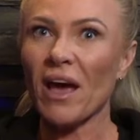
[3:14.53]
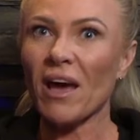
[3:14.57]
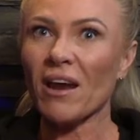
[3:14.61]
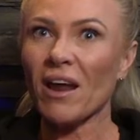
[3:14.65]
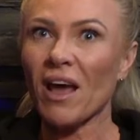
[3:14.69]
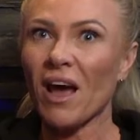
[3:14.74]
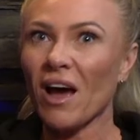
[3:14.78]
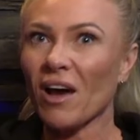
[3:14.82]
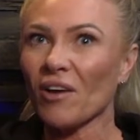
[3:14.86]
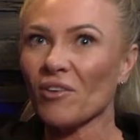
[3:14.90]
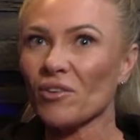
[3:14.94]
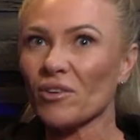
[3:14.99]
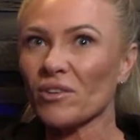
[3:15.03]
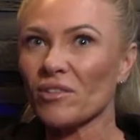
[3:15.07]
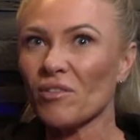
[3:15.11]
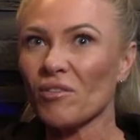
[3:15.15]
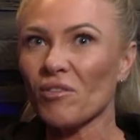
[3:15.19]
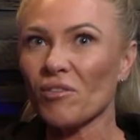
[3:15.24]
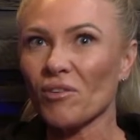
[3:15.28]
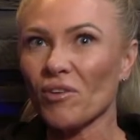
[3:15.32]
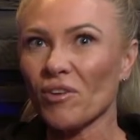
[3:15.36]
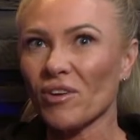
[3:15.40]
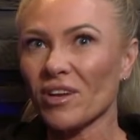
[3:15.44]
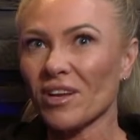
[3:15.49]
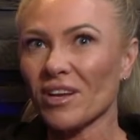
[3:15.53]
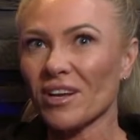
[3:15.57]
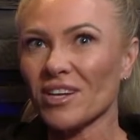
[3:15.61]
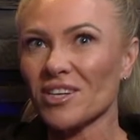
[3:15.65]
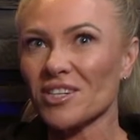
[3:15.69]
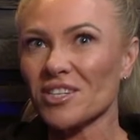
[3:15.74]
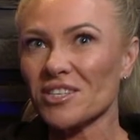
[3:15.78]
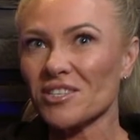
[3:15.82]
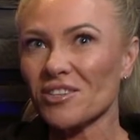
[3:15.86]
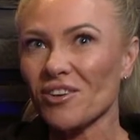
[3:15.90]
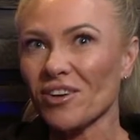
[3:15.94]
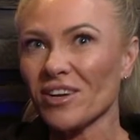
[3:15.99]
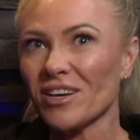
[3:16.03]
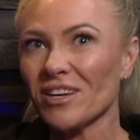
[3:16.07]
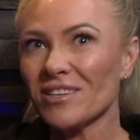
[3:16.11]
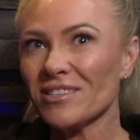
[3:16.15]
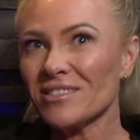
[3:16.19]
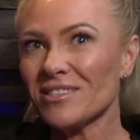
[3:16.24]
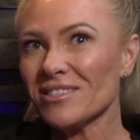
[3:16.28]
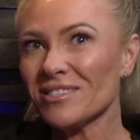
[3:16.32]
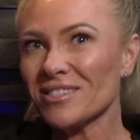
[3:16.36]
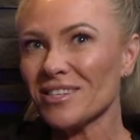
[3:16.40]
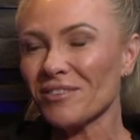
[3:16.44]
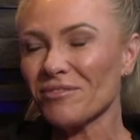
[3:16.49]
130-ish. So here's
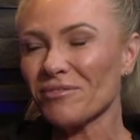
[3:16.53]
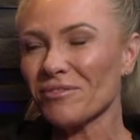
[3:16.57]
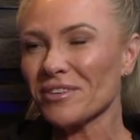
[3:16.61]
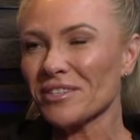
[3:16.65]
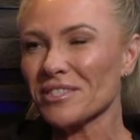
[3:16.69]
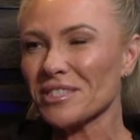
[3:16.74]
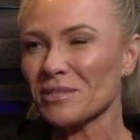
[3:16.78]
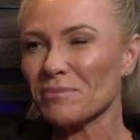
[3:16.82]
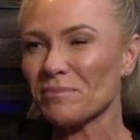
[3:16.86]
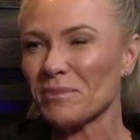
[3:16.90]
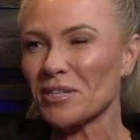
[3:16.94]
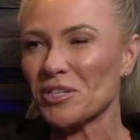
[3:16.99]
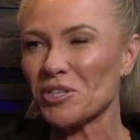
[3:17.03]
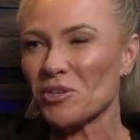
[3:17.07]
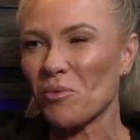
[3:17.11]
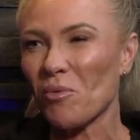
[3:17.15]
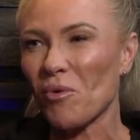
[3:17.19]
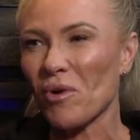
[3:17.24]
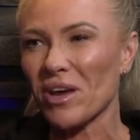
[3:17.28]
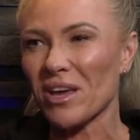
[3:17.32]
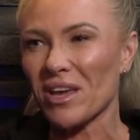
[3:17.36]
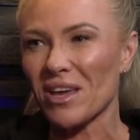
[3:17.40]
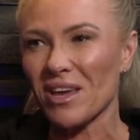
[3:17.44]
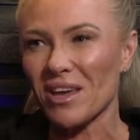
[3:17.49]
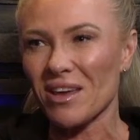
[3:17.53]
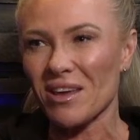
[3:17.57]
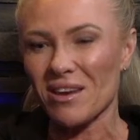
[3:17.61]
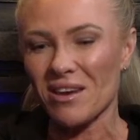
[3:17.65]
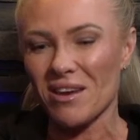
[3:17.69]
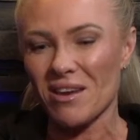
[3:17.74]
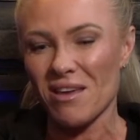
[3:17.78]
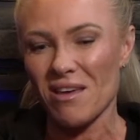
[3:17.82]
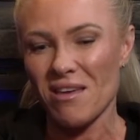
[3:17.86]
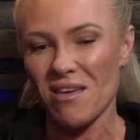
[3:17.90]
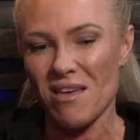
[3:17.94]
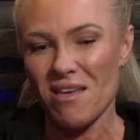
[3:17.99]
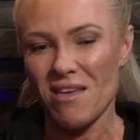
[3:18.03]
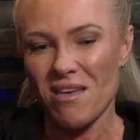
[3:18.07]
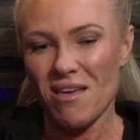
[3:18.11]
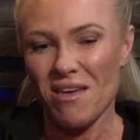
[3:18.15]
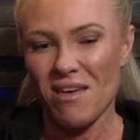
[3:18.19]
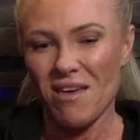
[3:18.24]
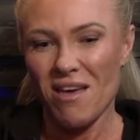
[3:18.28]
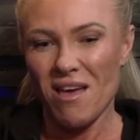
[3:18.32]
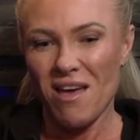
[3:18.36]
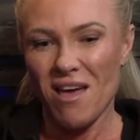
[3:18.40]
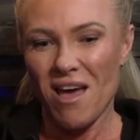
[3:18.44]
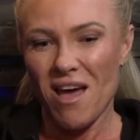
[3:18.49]
the difference between
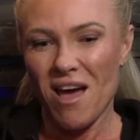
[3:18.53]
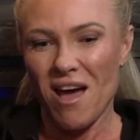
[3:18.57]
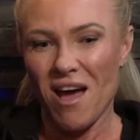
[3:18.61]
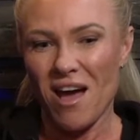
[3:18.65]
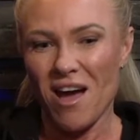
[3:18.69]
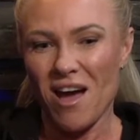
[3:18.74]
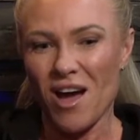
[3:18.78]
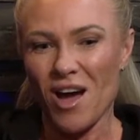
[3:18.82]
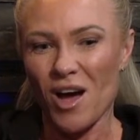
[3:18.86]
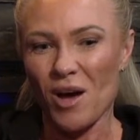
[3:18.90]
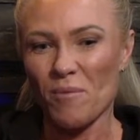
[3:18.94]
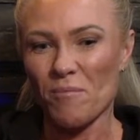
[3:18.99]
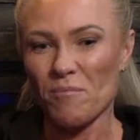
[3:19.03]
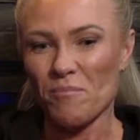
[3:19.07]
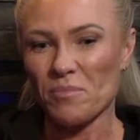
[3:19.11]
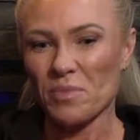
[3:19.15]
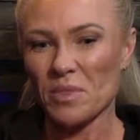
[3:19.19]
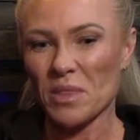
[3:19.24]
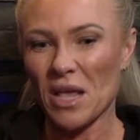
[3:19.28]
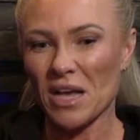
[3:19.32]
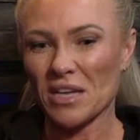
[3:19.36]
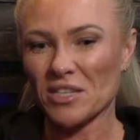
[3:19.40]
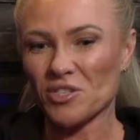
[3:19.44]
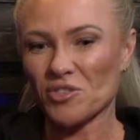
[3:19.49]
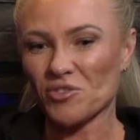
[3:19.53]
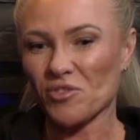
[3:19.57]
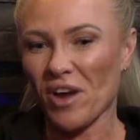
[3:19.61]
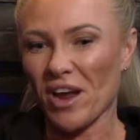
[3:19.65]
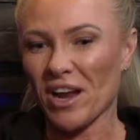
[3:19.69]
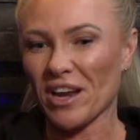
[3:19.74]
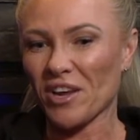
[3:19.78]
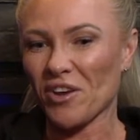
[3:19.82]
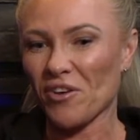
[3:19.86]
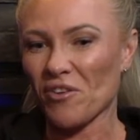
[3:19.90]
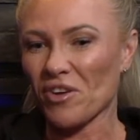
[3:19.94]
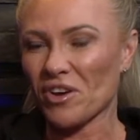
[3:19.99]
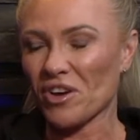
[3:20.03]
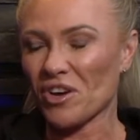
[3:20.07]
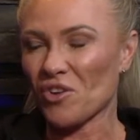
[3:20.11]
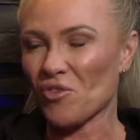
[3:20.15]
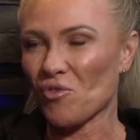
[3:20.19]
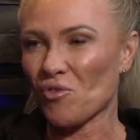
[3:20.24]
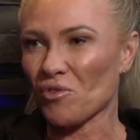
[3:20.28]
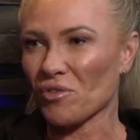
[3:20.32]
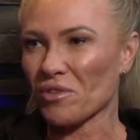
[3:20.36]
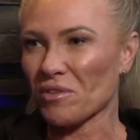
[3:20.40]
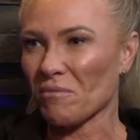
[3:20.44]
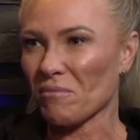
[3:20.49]
Australia and
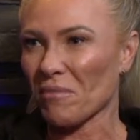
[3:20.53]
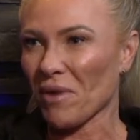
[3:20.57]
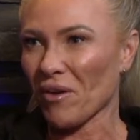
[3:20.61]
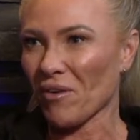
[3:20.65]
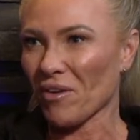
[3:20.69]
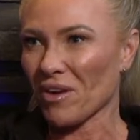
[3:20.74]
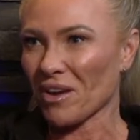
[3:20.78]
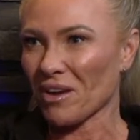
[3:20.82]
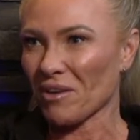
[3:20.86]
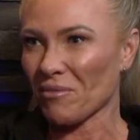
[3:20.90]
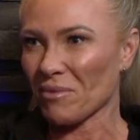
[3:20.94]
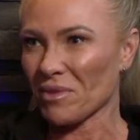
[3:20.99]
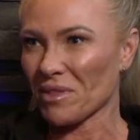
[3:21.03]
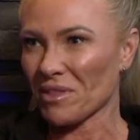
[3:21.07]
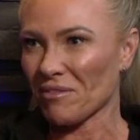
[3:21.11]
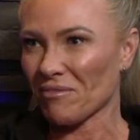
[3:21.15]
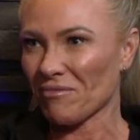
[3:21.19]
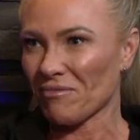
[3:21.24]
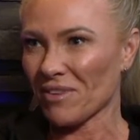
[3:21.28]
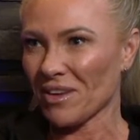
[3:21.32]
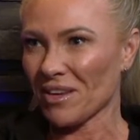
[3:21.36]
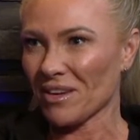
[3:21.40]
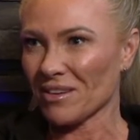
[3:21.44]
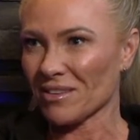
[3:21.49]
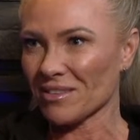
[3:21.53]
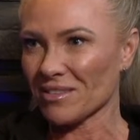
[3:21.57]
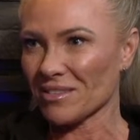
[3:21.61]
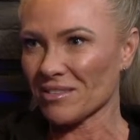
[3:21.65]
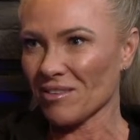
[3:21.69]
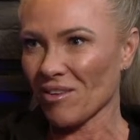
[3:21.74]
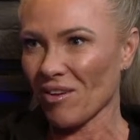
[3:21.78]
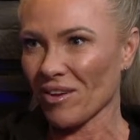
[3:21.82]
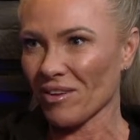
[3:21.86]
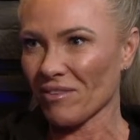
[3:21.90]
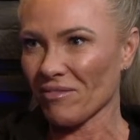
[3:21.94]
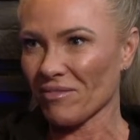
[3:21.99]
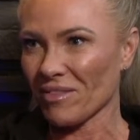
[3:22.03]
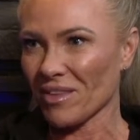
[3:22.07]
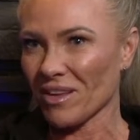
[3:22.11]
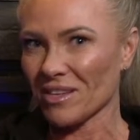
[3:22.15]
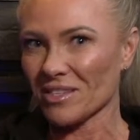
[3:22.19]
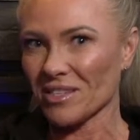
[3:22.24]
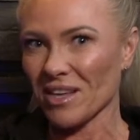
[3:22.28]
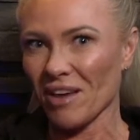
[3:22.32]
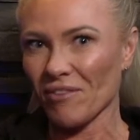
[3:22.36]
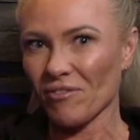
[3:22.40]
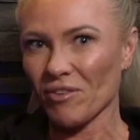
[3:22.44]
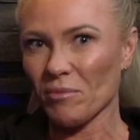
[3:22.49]
North America with the fitness side of
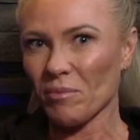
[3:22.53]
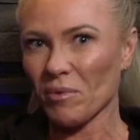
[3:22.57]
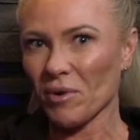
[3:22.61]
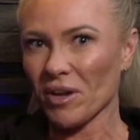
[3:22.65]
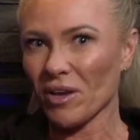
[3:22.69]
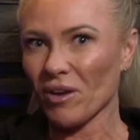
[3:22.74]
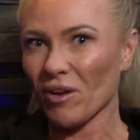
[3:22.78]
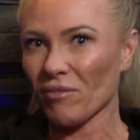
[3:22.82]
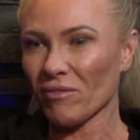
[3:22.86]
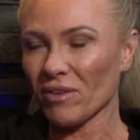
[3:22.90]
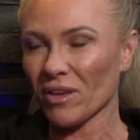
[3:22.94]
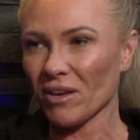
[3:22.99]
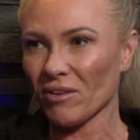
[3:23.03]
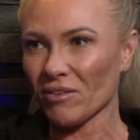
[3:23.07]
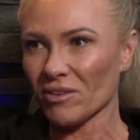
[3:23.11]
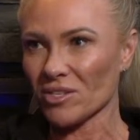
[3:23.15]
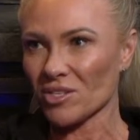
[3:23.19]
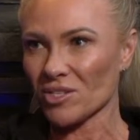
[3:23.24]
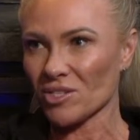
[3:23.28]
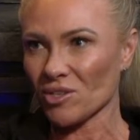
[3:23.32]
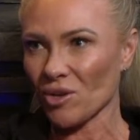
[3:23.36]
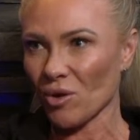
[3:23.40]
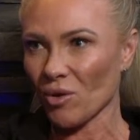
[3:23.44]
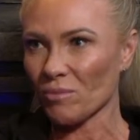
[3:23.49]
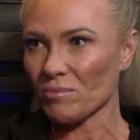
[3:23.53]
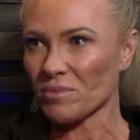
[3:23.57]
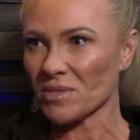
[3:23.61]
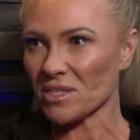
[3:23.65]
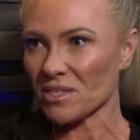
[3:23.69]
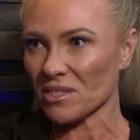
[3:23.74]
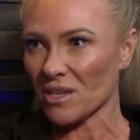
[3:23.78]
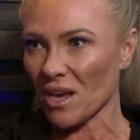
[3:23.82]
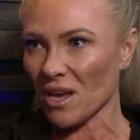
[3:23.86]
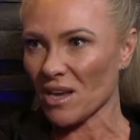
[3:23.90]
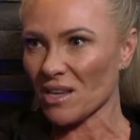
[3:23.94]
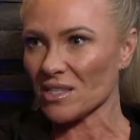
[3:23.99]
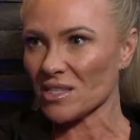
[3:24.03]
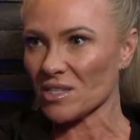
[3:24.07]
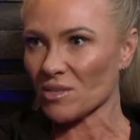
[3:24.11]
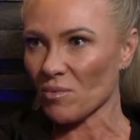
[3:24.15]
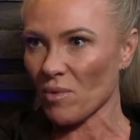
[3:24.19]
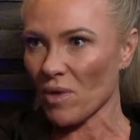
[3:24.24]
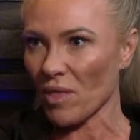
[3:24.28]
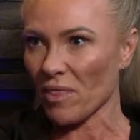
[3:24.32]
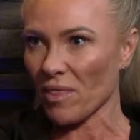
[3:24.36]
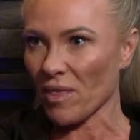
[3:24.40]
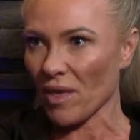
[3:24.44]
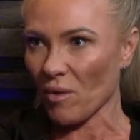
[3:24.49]
things. Everybody over here is so obsessed
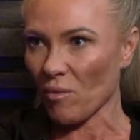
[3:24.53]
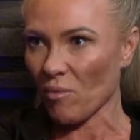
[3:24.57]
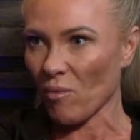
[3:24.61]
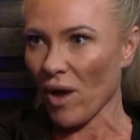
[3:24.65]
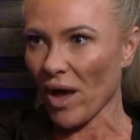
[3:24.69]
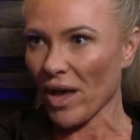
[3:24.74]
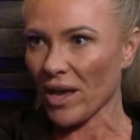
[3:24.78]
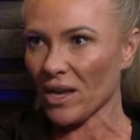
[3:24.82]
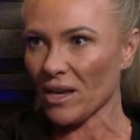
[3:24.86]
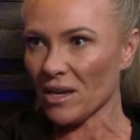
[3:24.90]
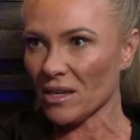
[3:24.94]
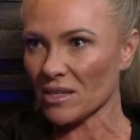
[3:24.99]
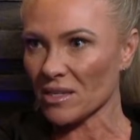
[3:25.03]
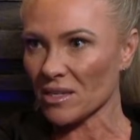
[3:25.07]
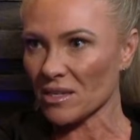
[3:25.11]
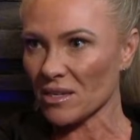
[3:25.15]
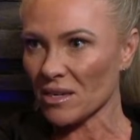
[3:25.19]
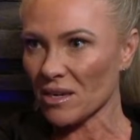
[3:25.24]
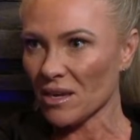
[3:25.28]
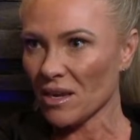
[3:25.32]
with their weight.